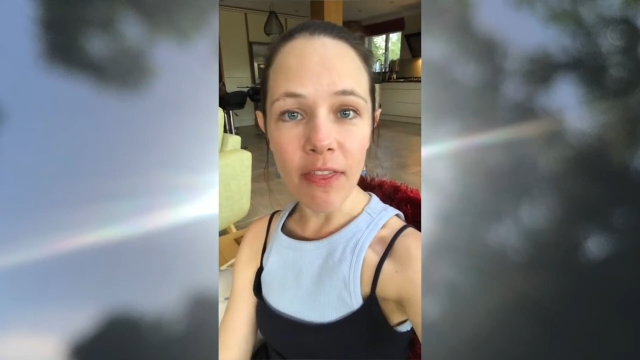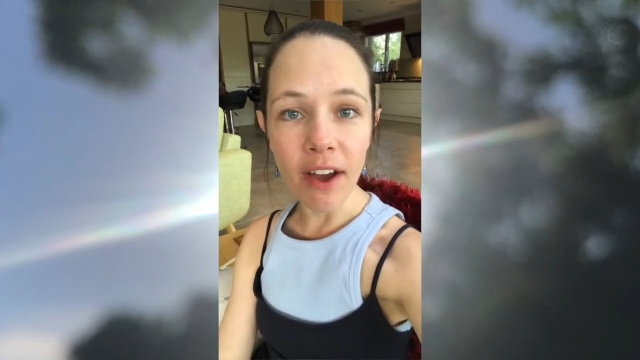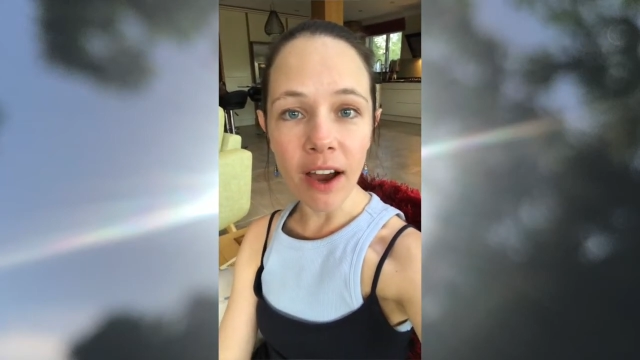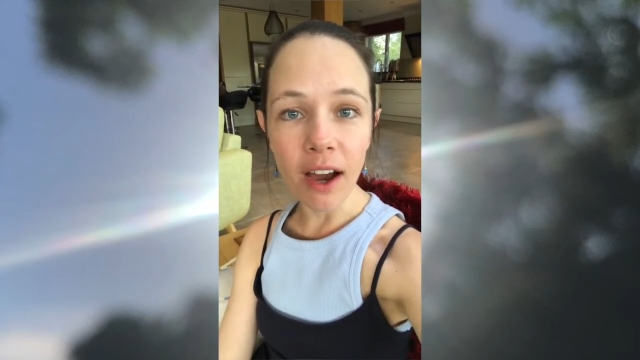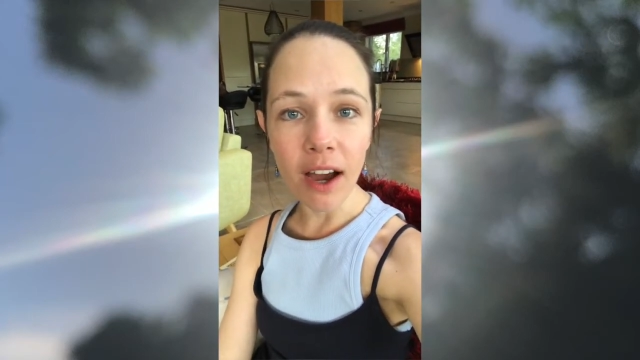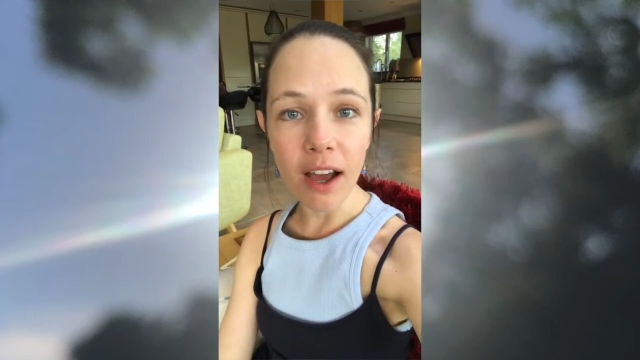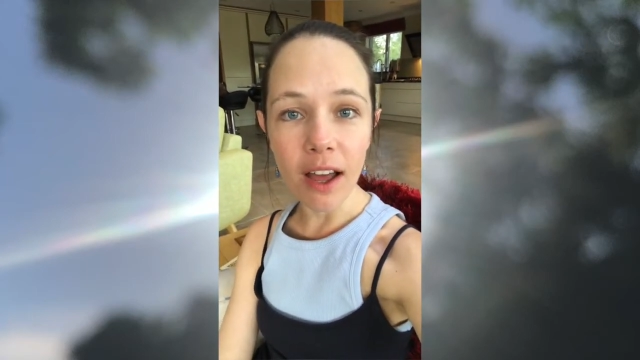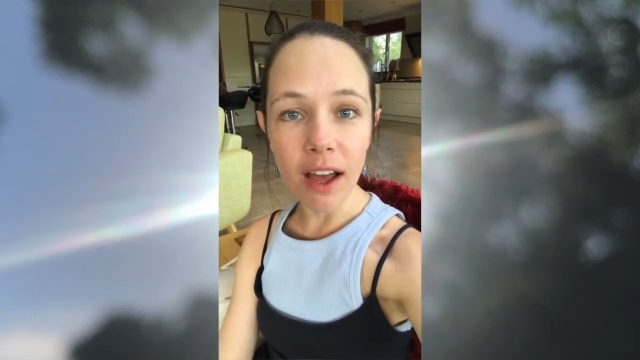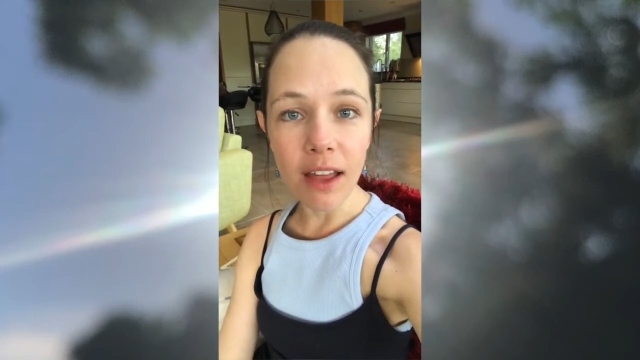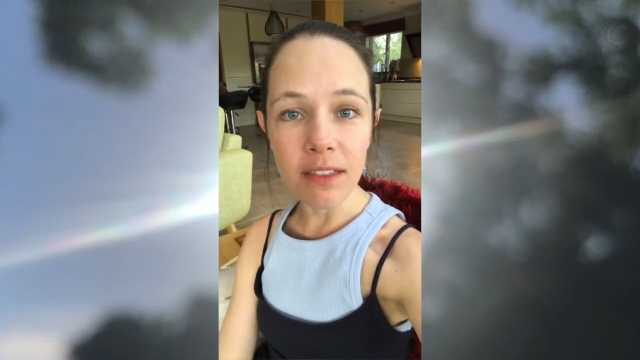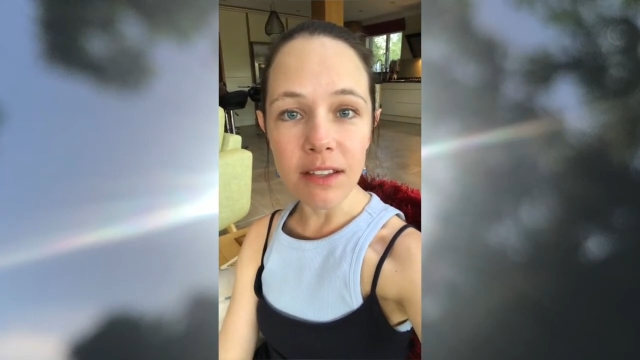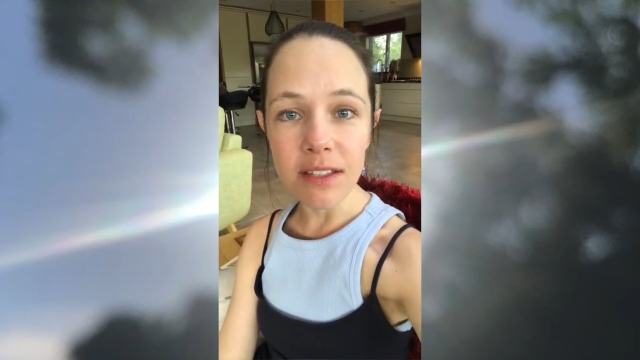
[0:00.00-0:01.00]
that
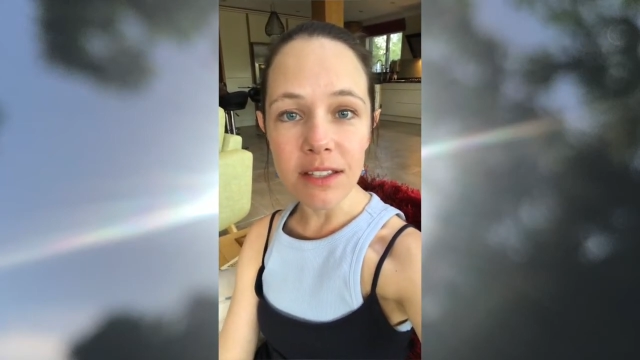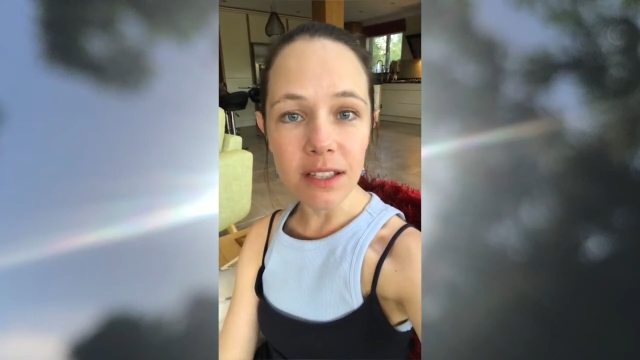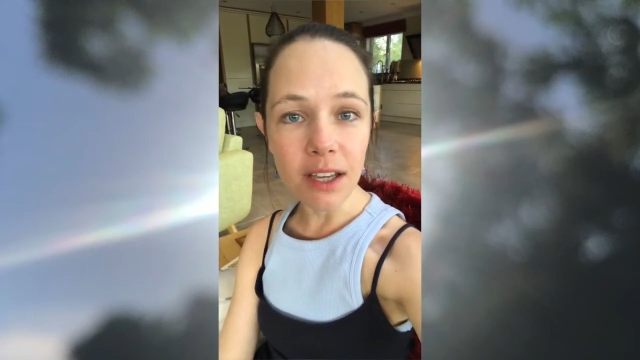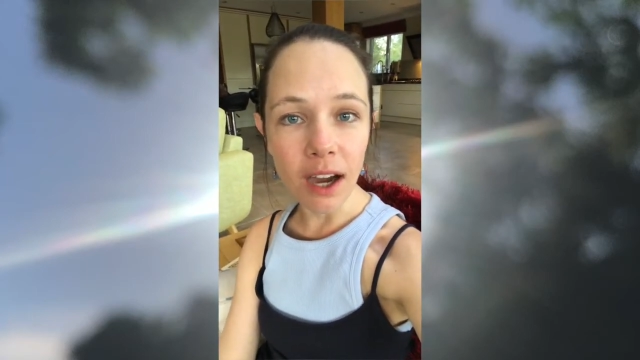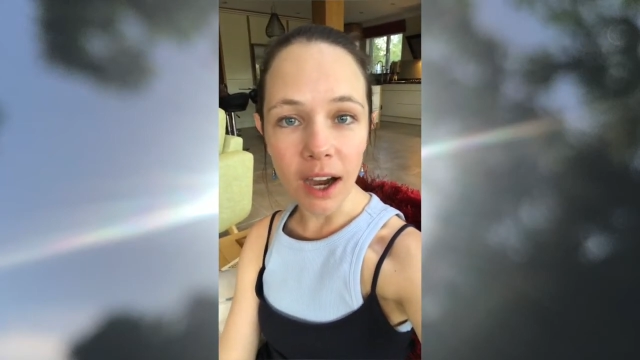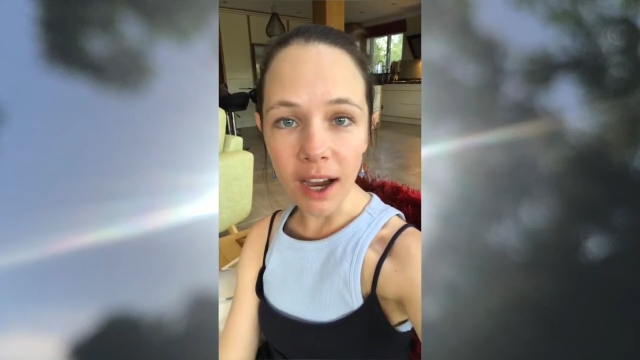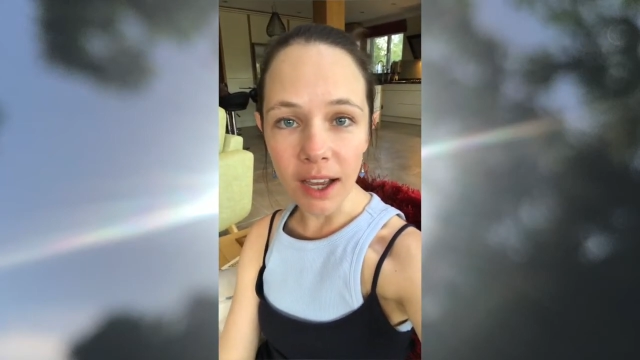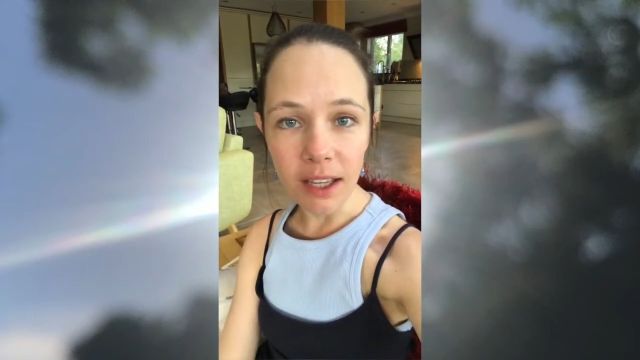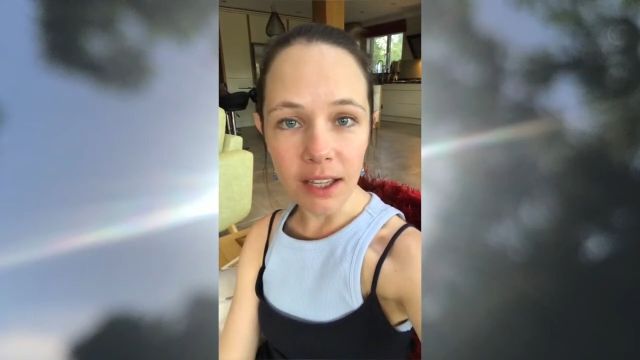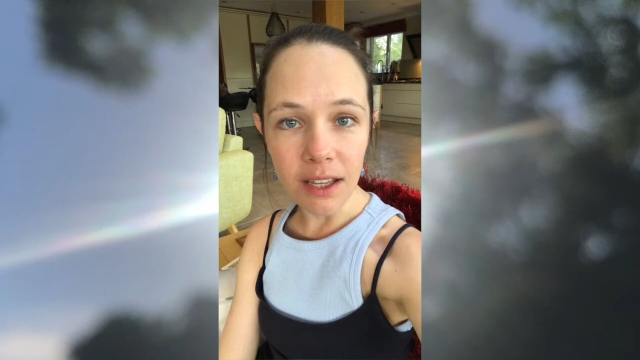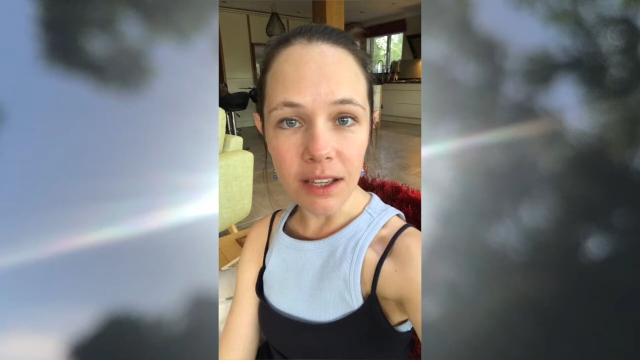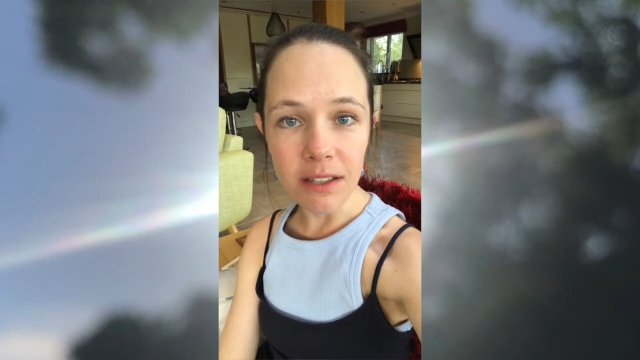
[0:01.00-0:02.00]
the sky
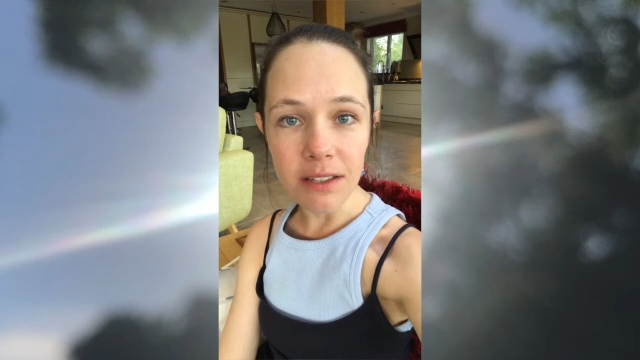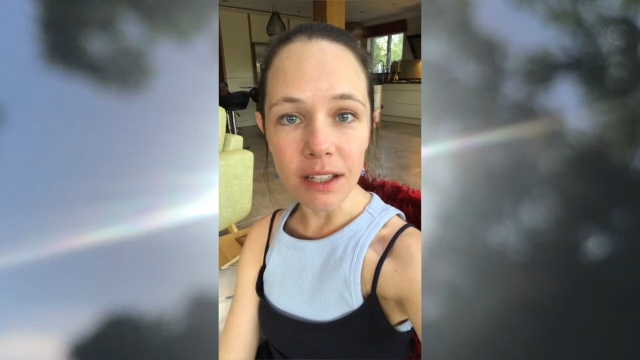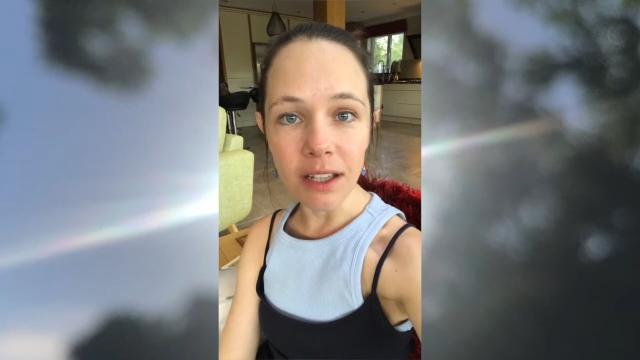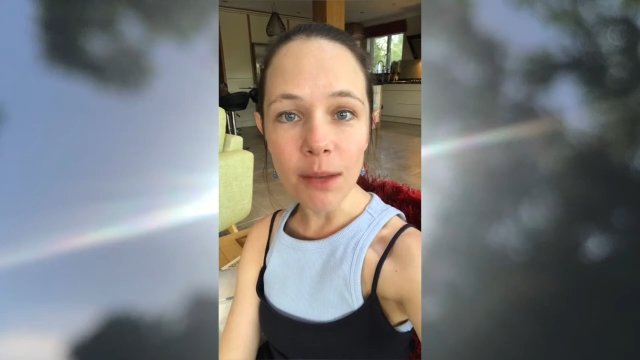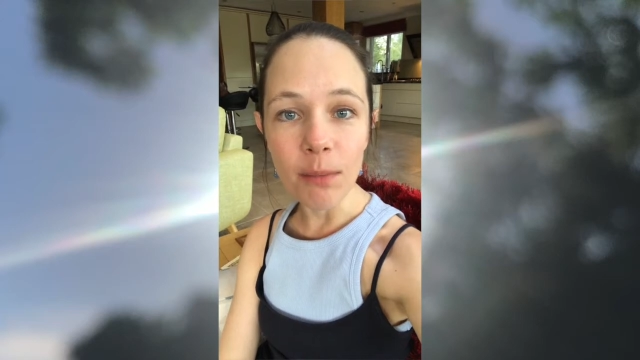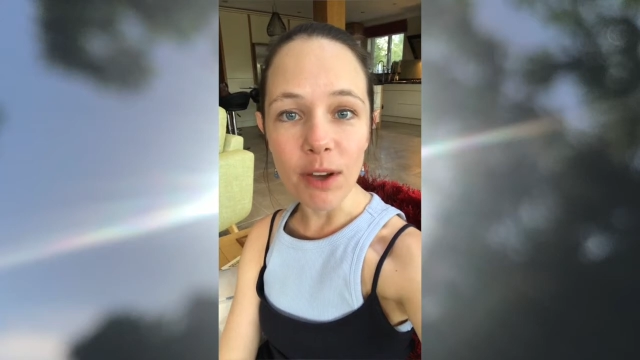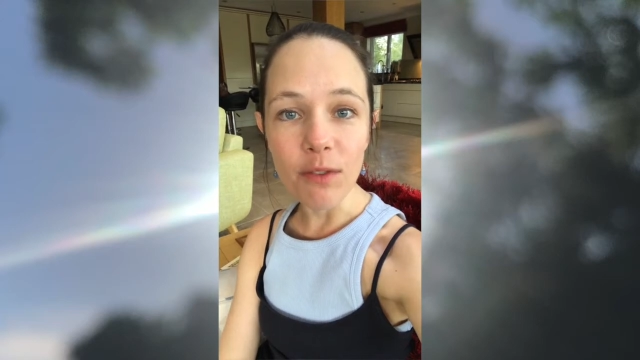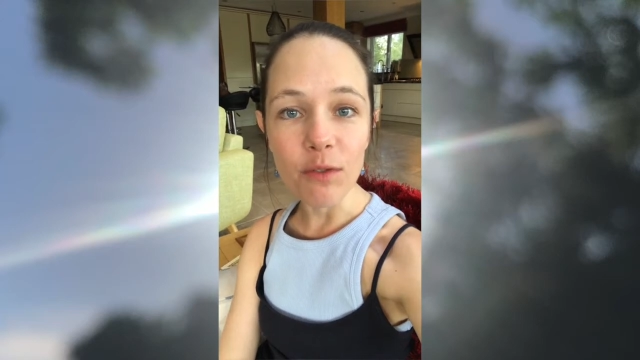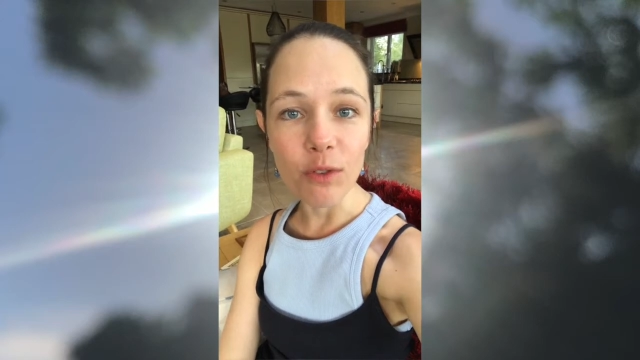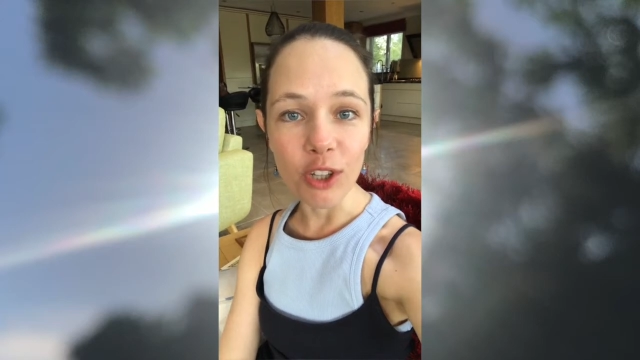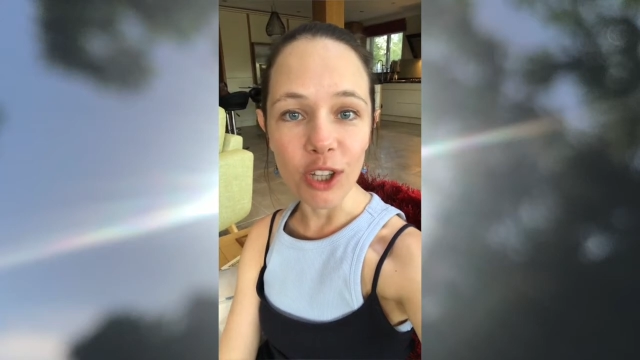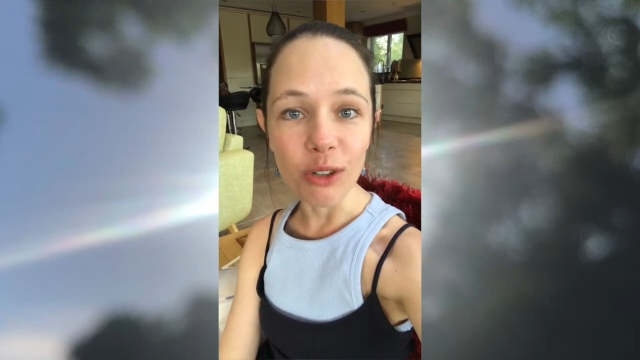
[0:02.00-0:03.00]
is the limit
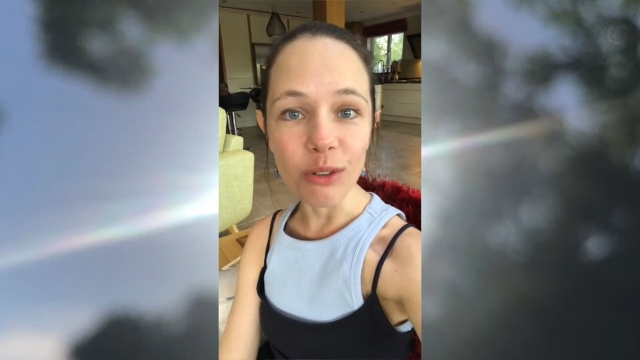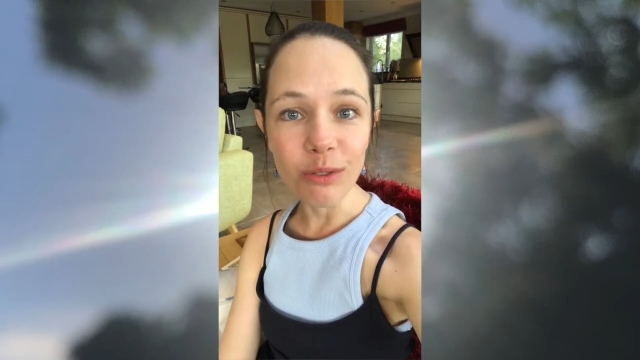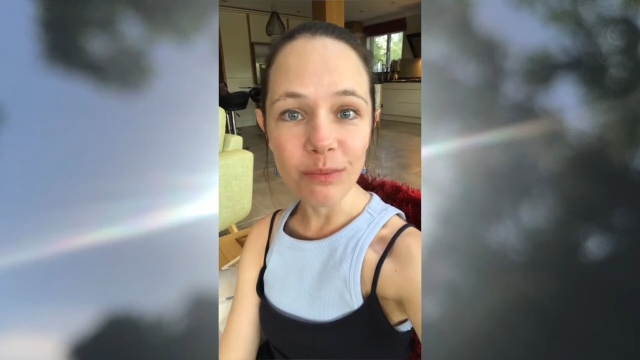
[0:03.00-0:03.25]
for you.